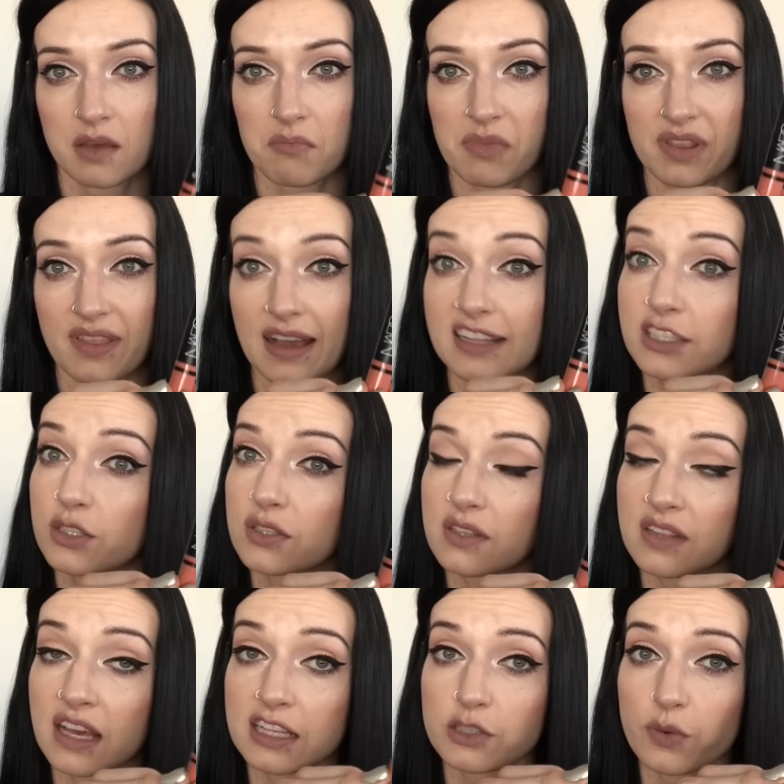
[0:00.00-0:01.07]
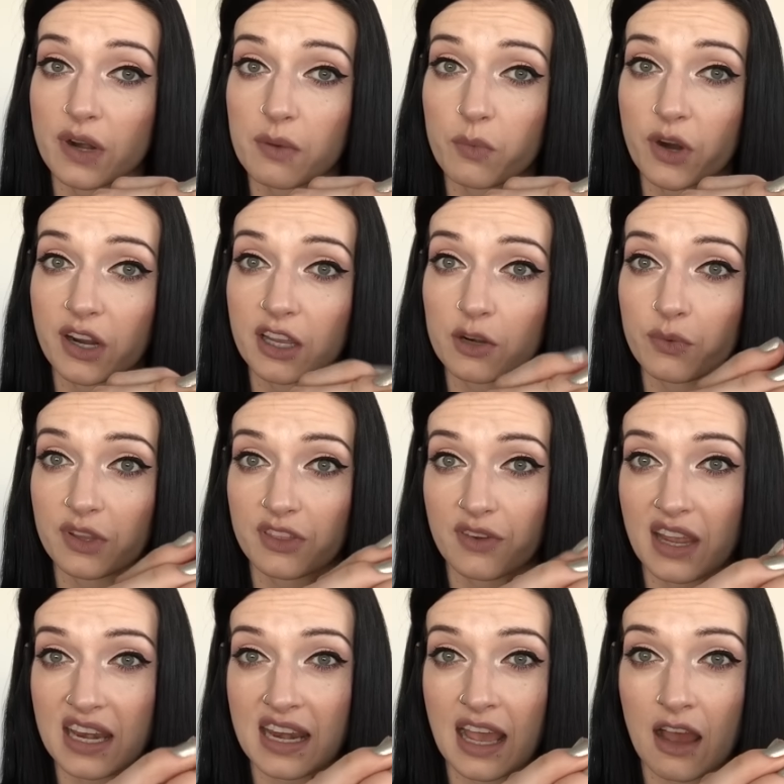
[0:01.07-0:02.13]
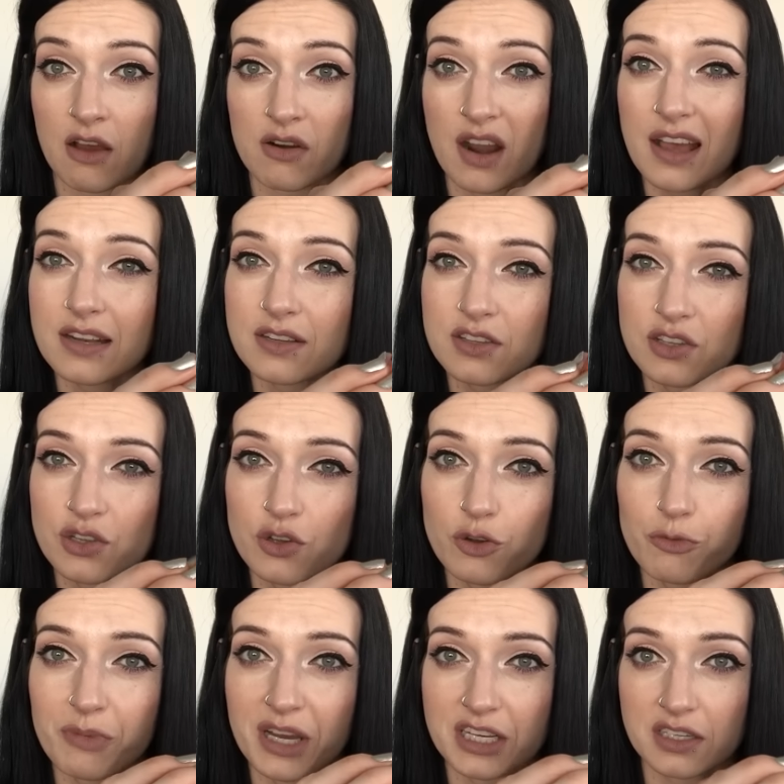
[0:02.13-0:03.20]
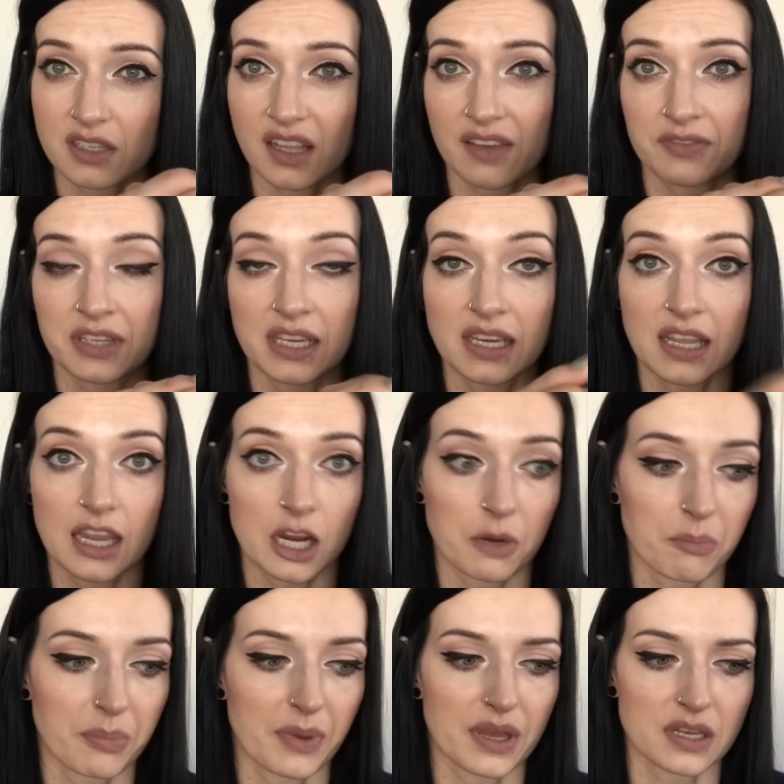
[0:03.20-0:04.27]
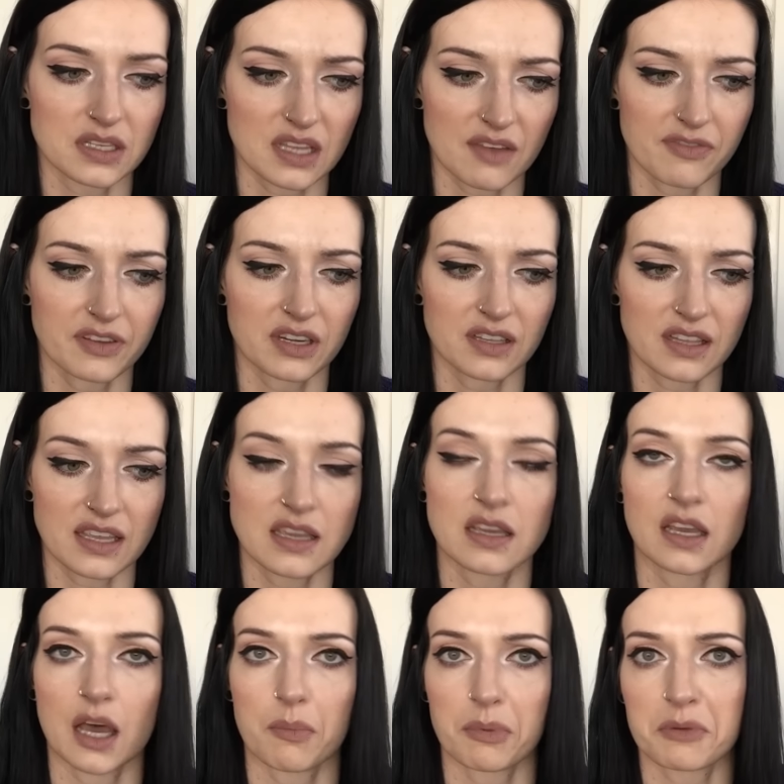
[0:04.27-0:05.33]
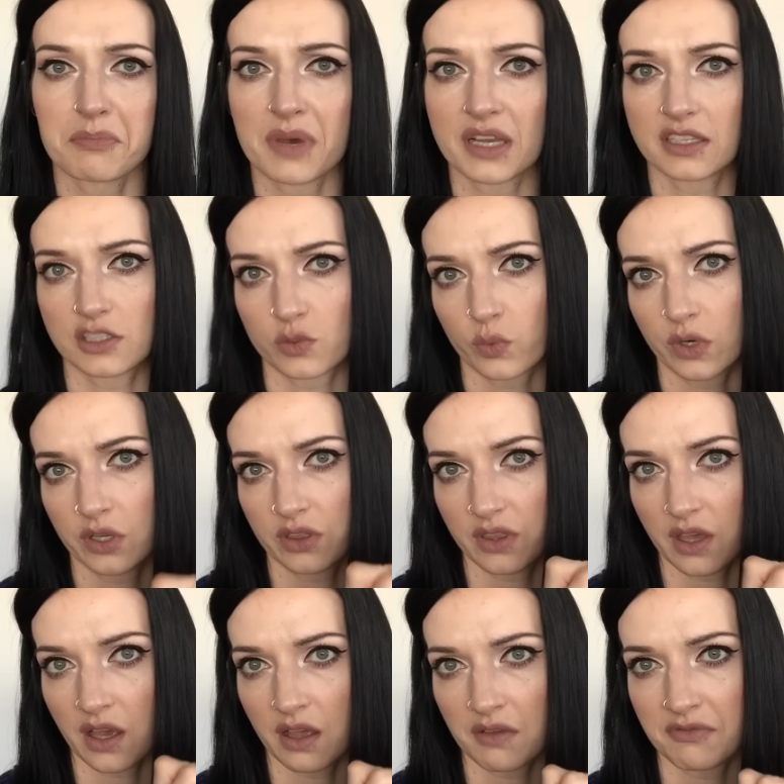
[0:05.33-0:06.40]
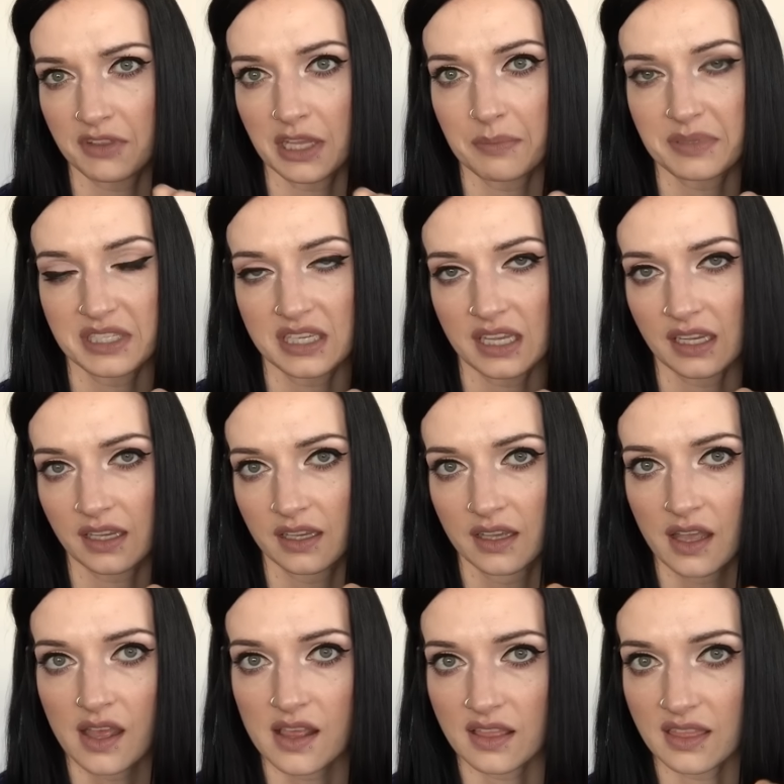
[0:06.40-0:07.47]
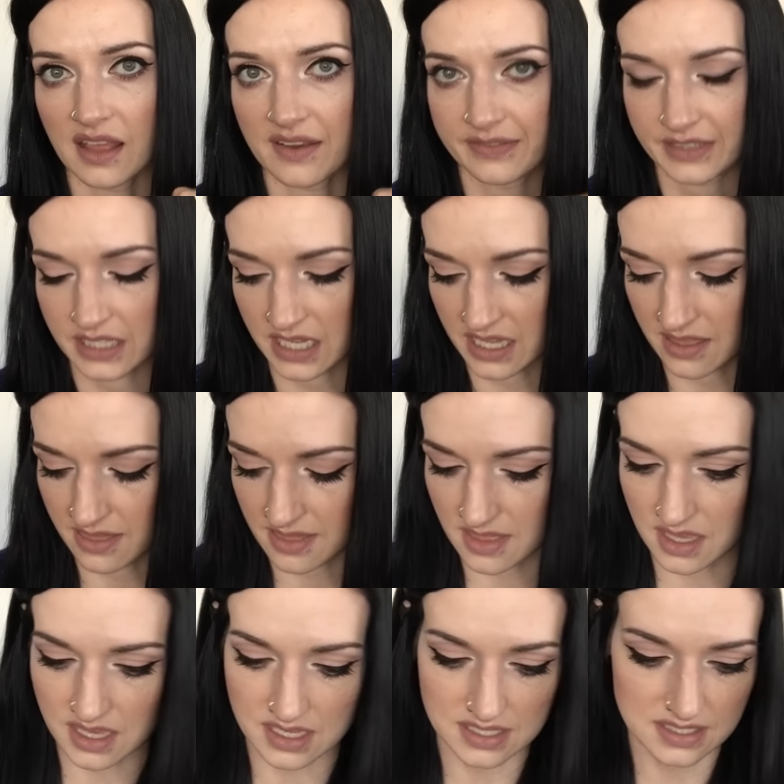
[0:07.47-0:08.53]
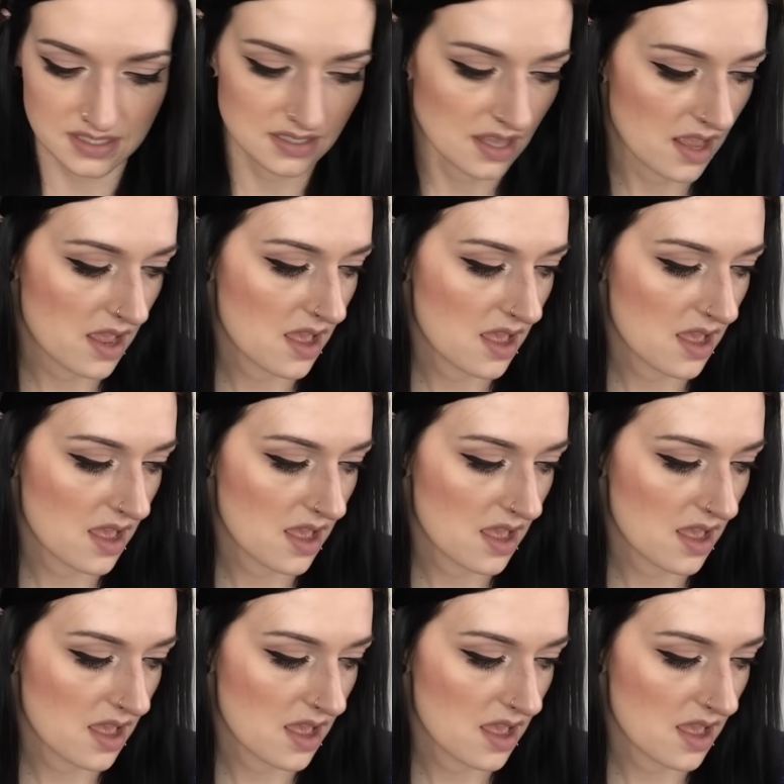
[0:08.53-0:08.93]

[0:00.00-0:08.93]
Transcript: But that's what I'm working with right now. Not too much left in here, but definitely a couple months worth of lipstick left in this.